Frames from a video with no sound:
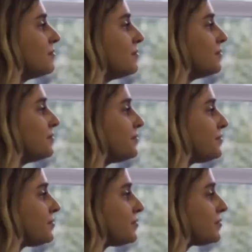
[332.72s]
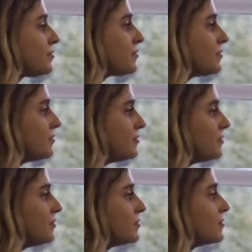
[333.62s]

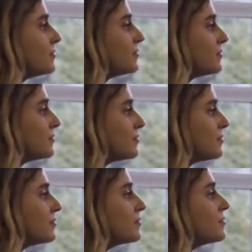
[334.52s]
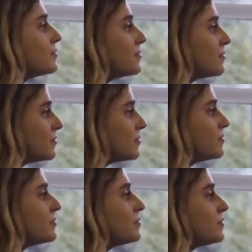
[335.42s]

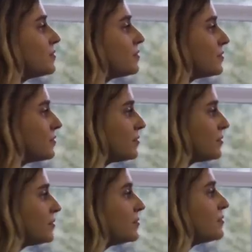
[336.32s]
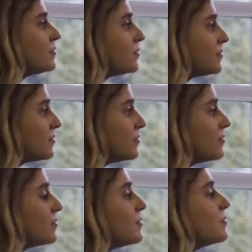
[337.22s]

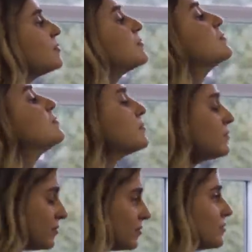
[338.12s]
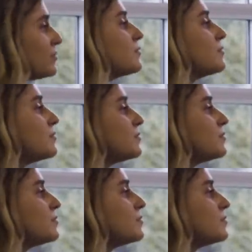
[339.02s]

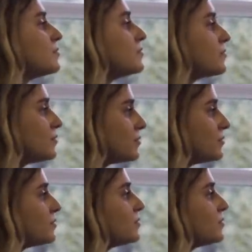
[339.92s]
No words are spoken by the person on screen.